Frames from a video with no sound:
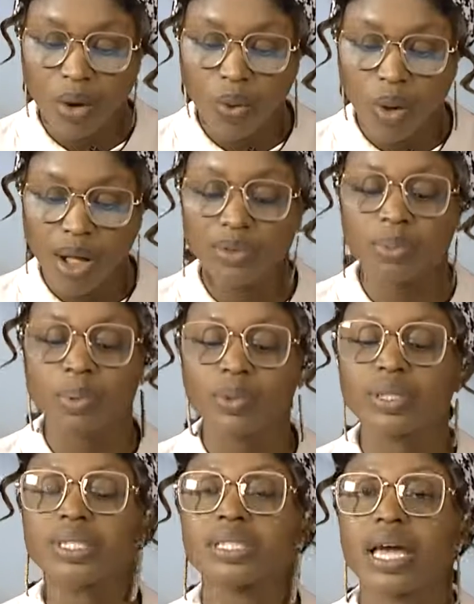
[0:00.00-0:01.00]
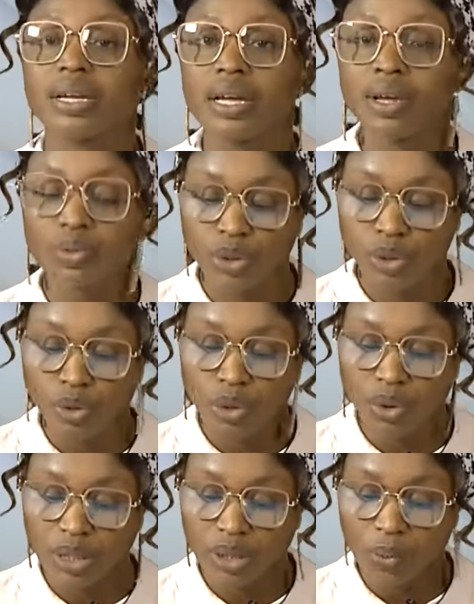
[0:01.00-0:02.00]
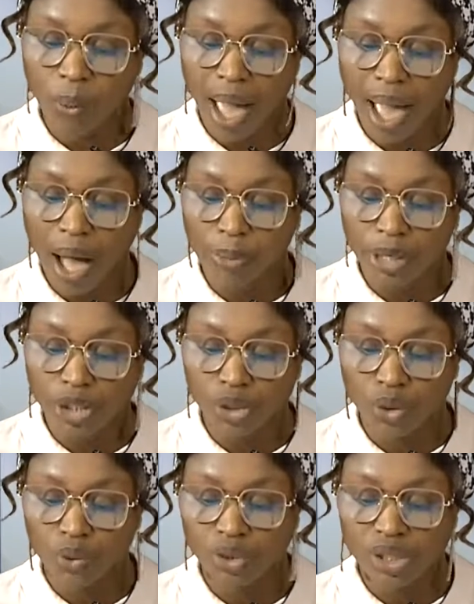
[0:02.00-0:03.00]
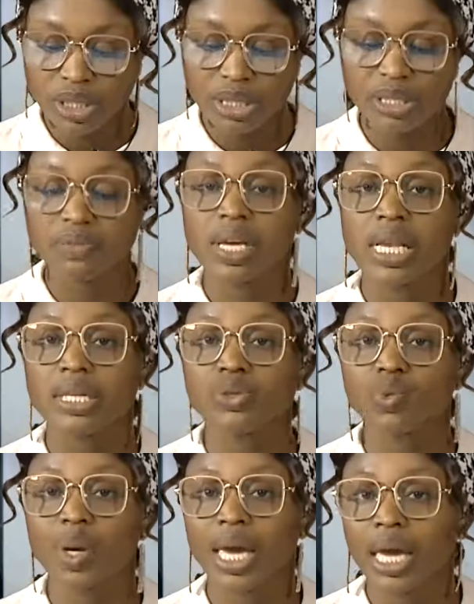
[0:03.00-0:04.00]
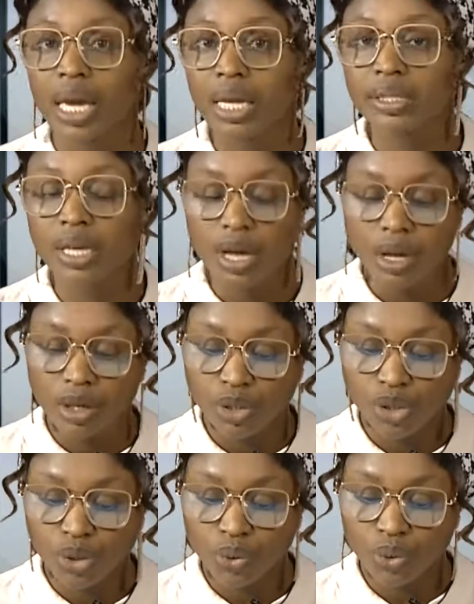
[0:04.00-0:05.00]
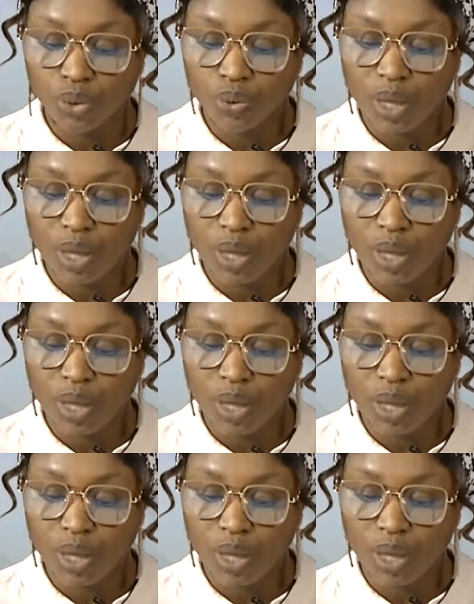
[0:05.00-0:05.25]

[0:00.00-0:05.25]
While reports said it was not aware how many soldiers and civilians were hit due to the